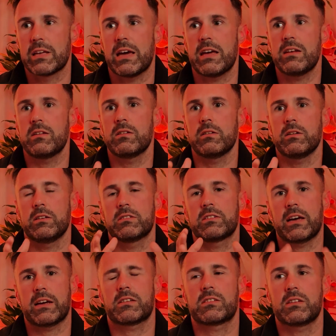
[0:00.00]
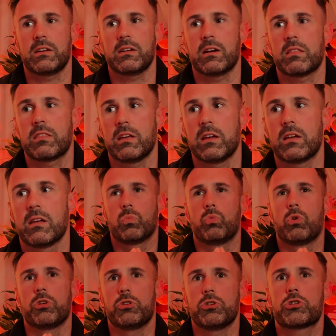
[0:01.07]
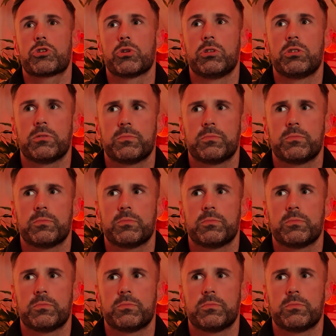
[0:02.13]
then in texting, I think what you should,